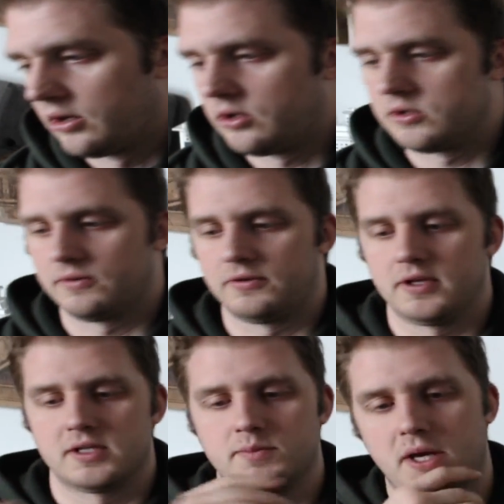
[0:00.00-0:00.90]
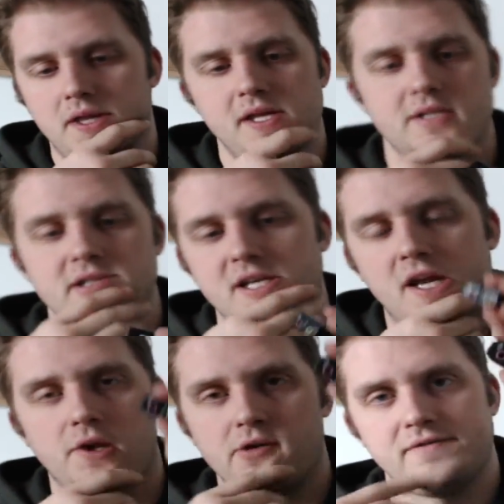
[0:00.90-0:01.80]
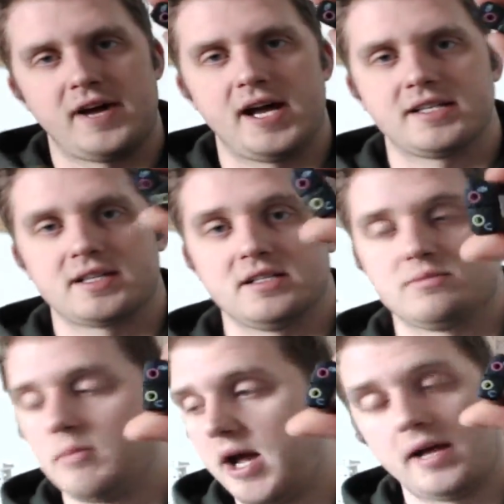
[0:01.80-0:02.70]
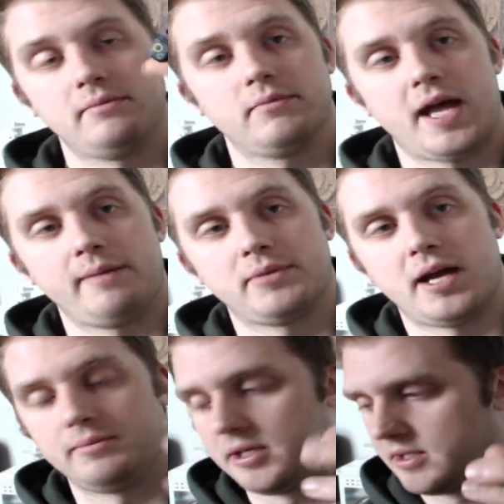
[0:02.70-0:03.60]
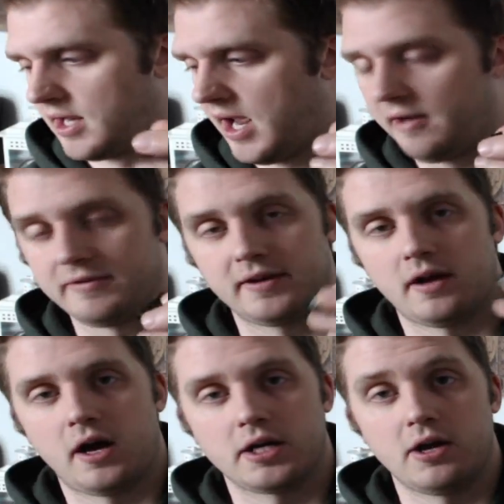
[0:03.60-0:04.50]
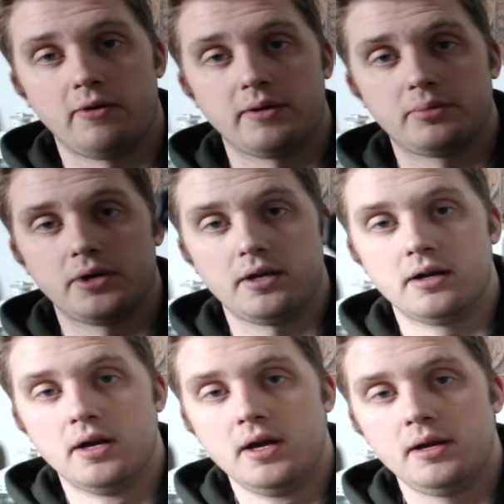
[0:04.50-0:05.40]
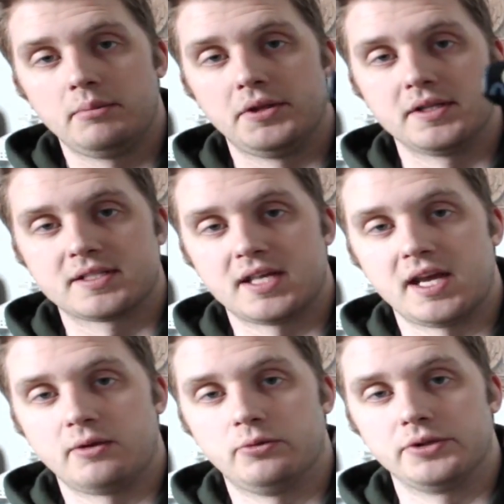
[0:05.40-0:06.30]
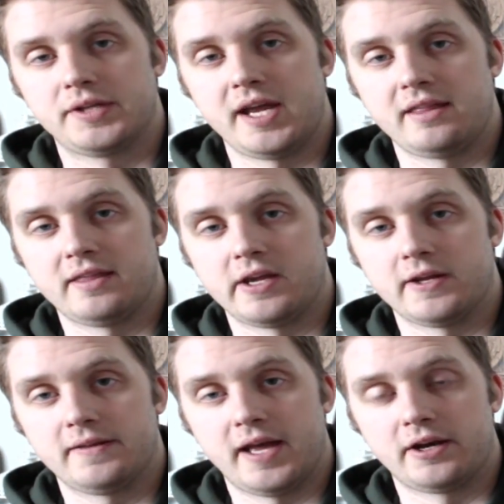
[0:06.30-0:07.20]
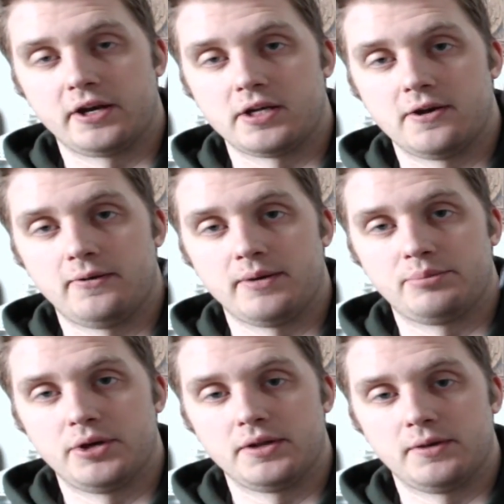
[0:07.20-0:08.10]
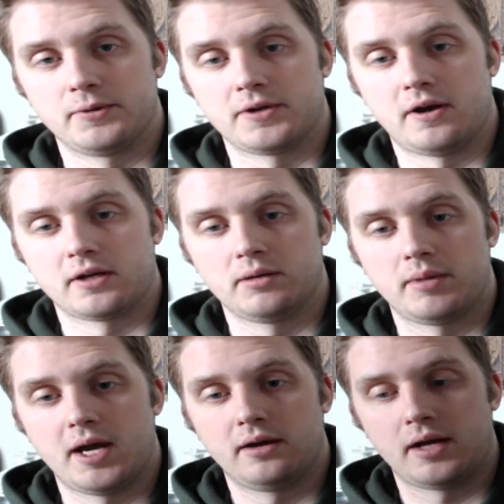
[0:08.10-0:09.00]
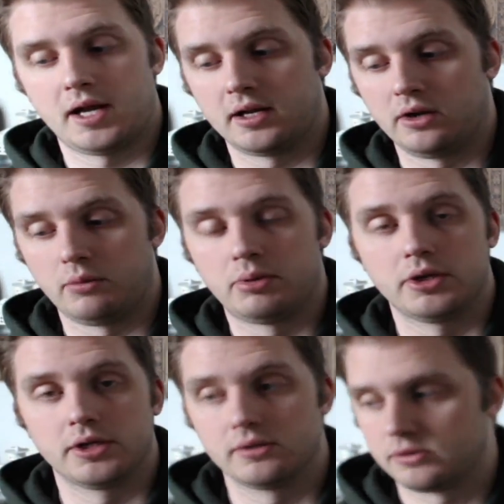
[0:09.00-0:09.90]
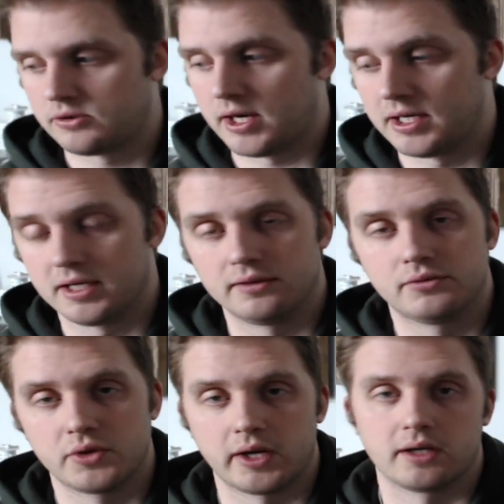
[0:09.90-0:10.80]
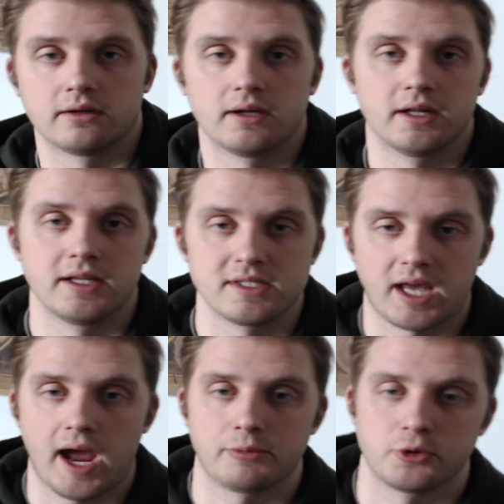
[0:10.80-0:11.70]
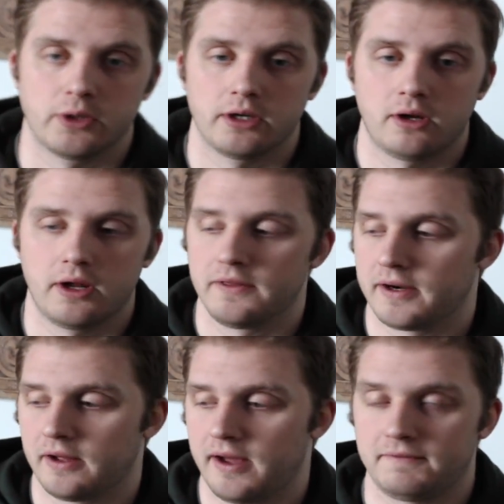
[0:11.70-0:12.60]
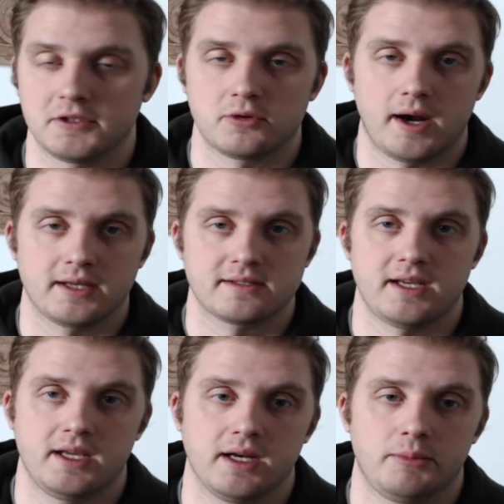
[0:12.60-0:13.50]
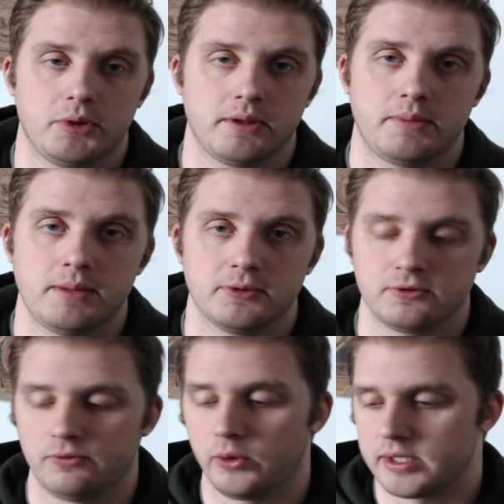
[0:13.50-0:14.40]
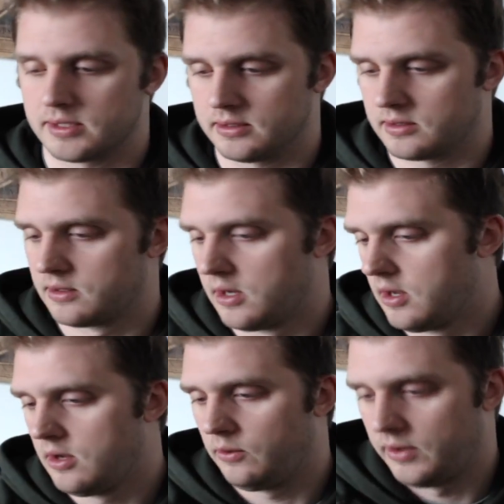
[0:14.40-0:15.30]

and I'll use it for this, but this is another device because my laptop doesn't have an audio input, but this thing will take that audio input that we're talking about, and it'll put it straight in so I can at least capture it, and then I'll have to try and sync it up with the people's voices